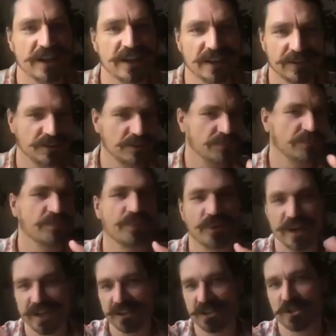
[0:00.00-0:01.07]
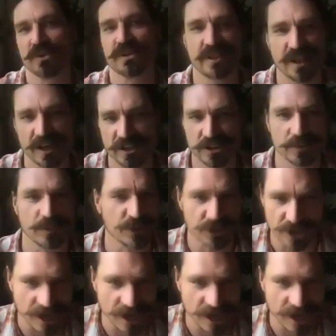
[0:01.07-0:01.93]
to bring to its customers?